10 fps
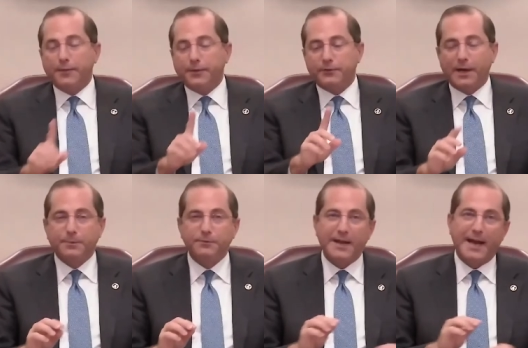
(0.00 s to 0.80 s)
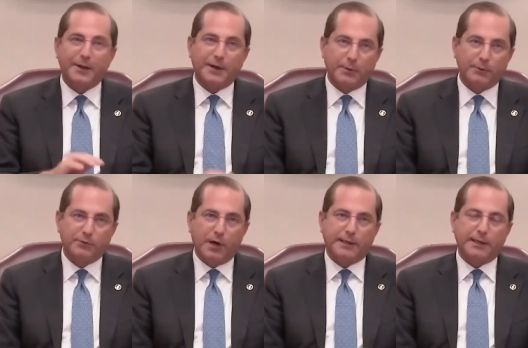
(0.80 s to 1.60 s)
not the type of data that I
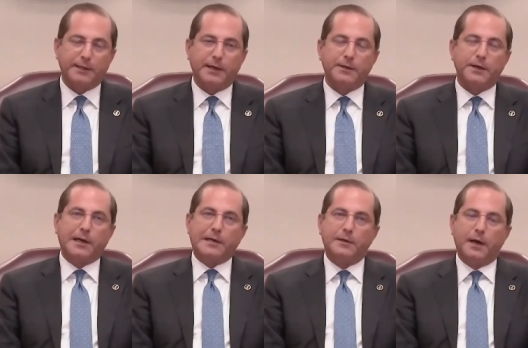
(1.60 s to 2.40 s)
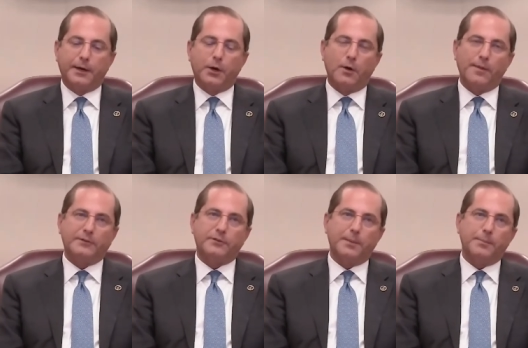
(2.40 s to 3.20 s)
was talking, not at all
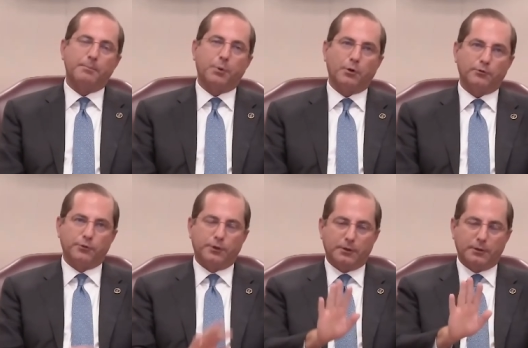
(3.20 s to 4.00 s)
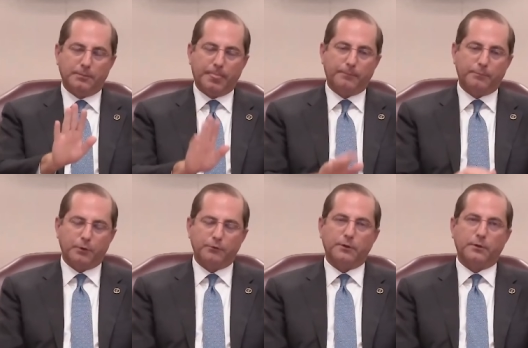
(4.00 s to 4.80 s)
that type of personal
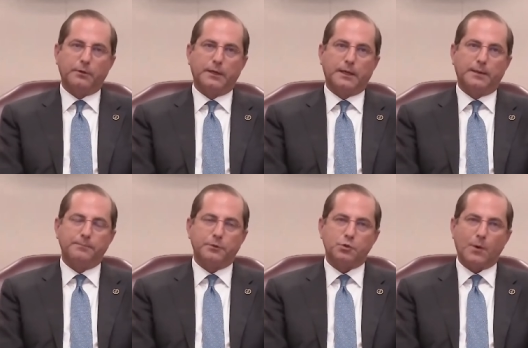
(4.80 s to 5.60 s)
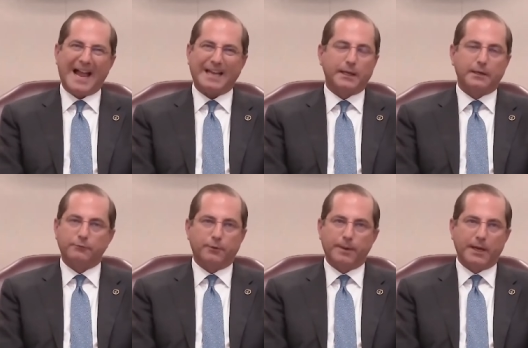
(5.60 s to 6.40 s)
tracking
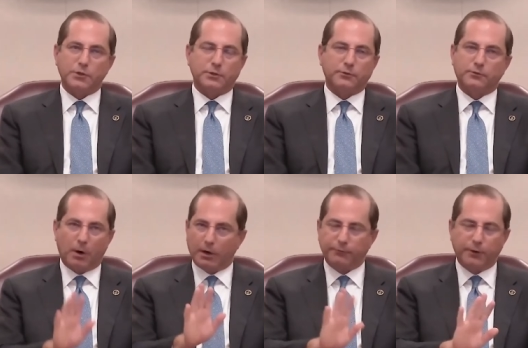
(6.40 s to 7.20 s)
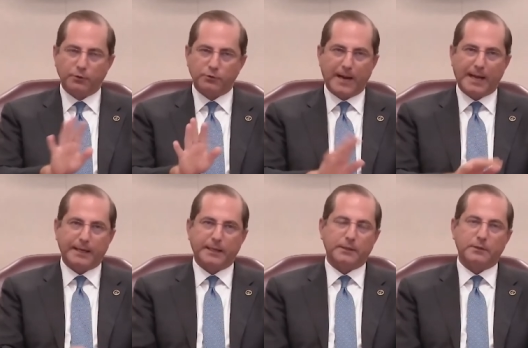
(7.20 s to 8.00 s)
information, smartphone
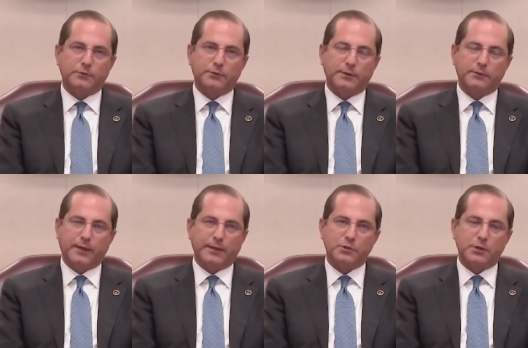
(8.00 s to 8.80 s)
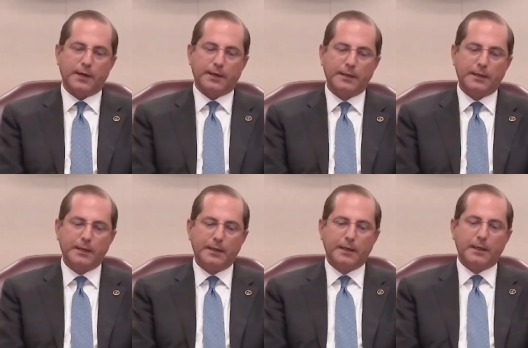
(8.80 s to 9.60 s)
tracking that you see, say, in China.
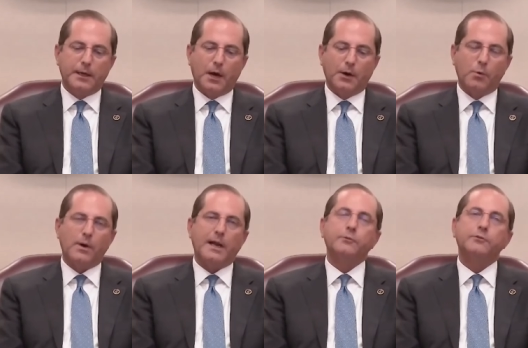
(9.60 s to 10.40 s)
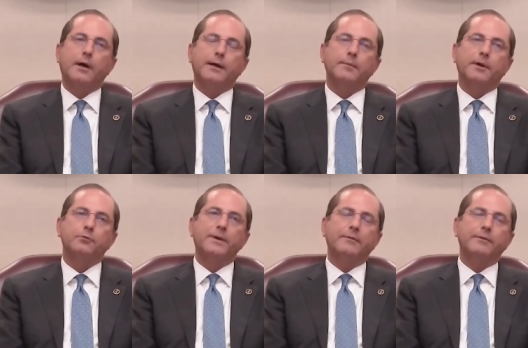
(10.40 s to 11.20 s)
No, what I was talking
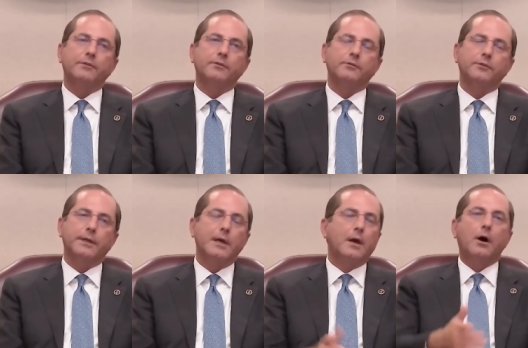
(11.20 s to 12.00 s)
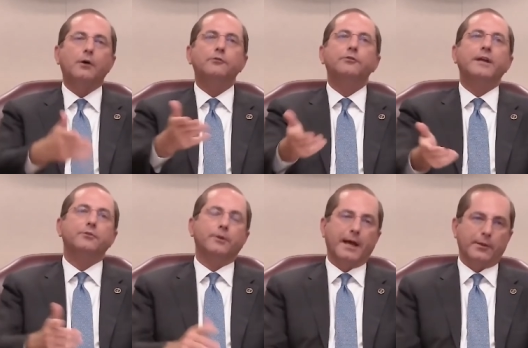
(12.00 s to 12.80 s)
about is we have our
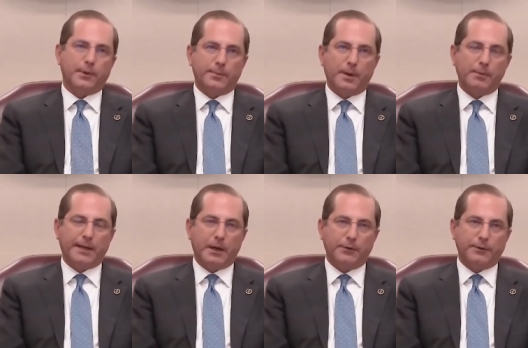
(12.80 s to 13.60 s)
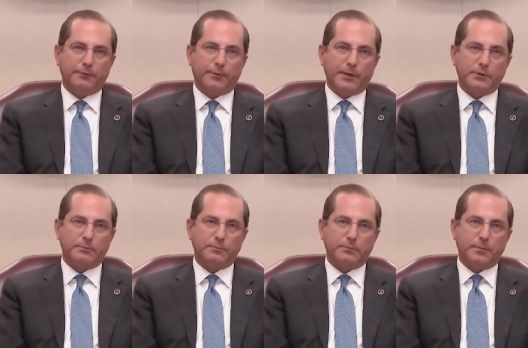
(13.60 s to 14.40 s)
states are gathering public health information.